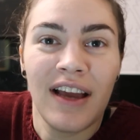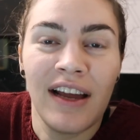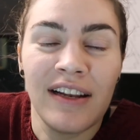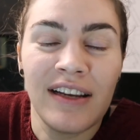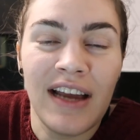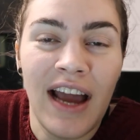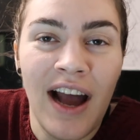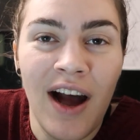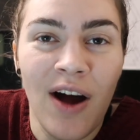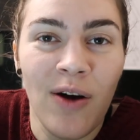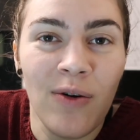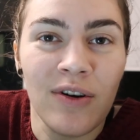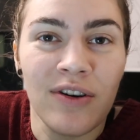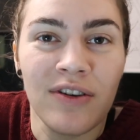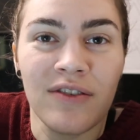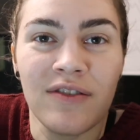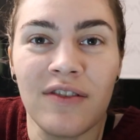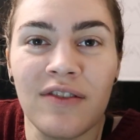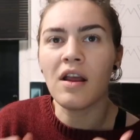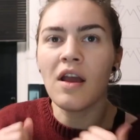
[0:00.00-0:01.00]
and
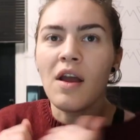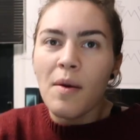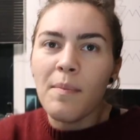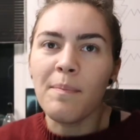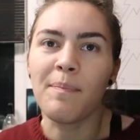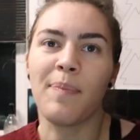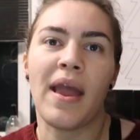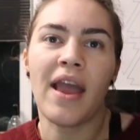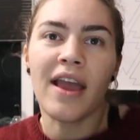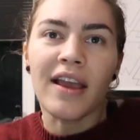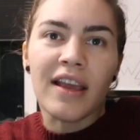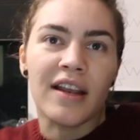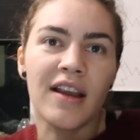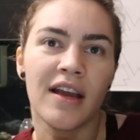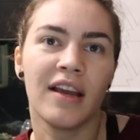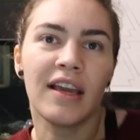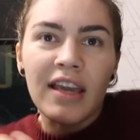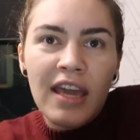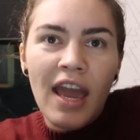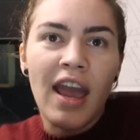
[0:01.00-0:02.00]
hours. Baking a